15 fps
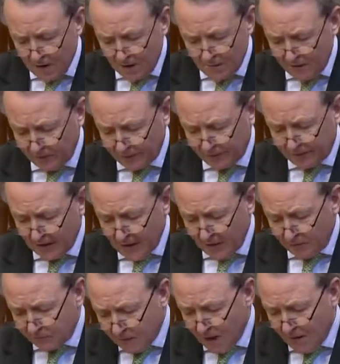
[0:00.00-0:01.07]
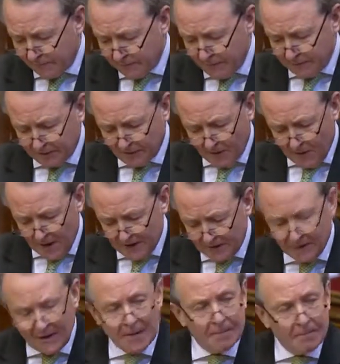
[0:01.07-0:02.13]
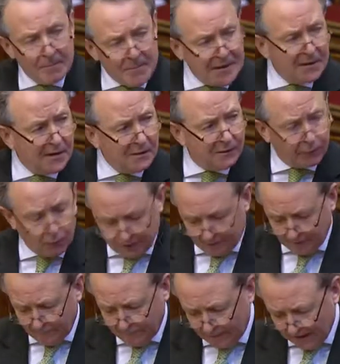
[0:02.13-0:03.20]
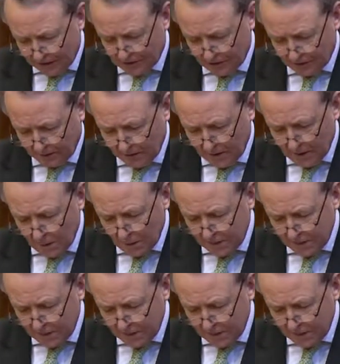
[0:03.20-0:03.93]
but, my lords, rather it provides meaningful conviction